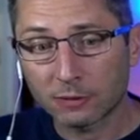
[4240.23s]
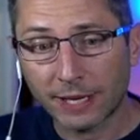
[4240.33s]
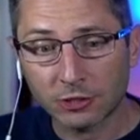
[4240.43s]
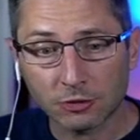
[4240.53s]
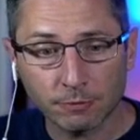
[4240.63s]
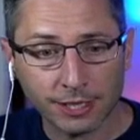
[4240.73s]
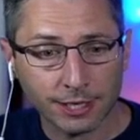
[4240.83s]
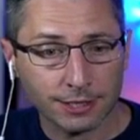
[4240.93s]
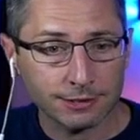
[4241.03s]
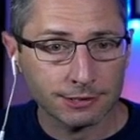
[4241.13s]
spectrum
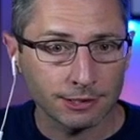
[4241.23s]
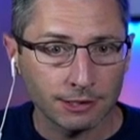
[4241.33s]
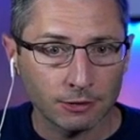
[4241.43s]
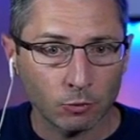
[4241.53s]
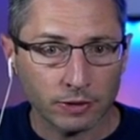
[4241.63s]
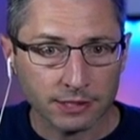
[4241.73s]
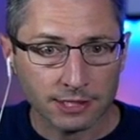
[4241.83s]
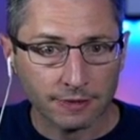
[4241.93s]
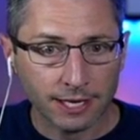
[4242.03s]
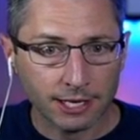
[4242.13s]
because when the
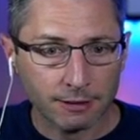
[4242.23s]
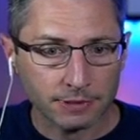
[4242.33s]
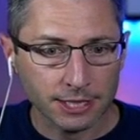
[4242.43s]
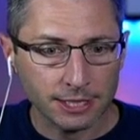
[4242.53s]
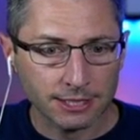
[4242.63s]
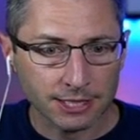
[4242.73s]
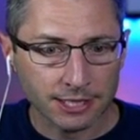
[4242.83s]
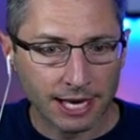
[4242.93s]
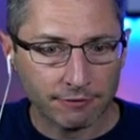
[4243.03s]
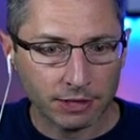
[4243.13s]
sunlight comes in, it doesn't
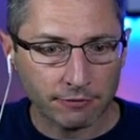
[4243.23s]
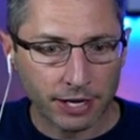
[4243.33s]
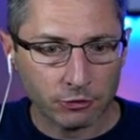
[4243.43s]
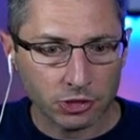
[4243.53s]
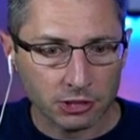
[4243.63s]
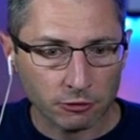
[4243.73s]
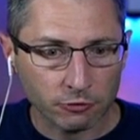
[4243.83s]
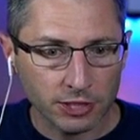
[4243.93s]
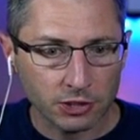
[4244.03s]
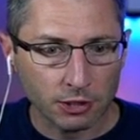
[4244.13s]
have enough energy to
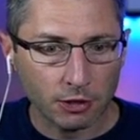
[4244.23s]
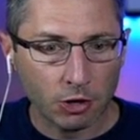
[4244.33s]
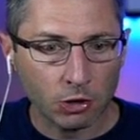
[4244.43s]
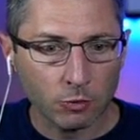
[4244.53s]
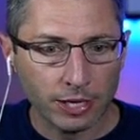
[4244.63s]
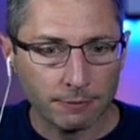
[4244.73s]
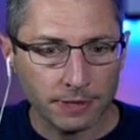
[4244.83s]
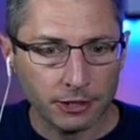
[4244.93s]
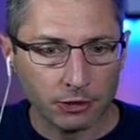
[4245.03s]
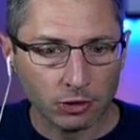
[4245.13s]
reach all the way up
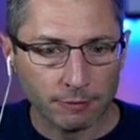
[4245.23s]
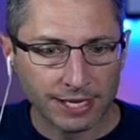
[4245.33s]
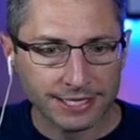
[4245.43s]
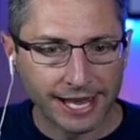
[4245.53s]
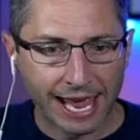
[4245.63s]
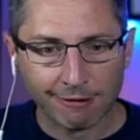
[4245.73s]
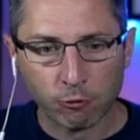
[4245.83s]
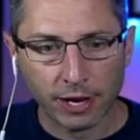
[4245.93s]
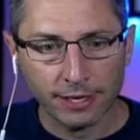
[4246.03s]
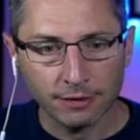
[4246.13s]
there. It only makes it
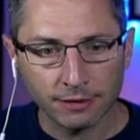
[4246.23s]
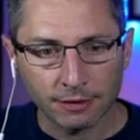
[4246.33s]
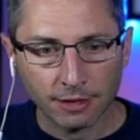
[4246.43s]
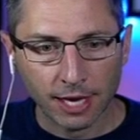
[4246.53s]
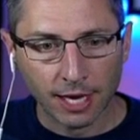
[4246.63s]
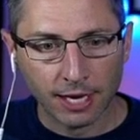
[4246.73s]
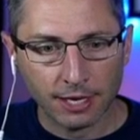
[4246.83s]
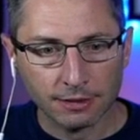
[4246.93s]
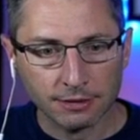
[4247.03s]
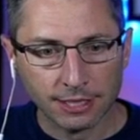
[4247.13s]
halfway,
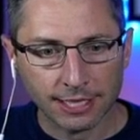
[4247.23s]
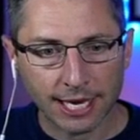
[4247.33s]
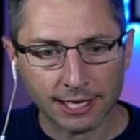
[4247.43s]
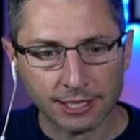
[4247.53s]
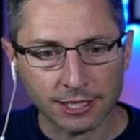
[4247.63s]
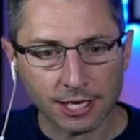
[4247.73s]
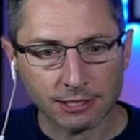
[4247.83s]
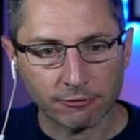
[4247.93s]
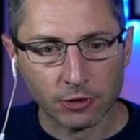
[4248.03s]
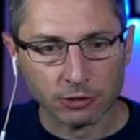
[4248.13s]
and it can't conduct.
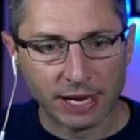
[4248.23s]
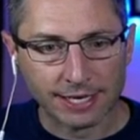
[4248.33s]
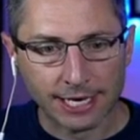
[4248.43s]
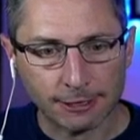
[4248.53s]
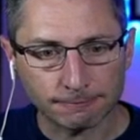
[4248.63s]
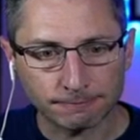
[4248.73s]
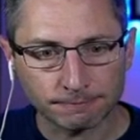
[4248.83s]
It falls back down.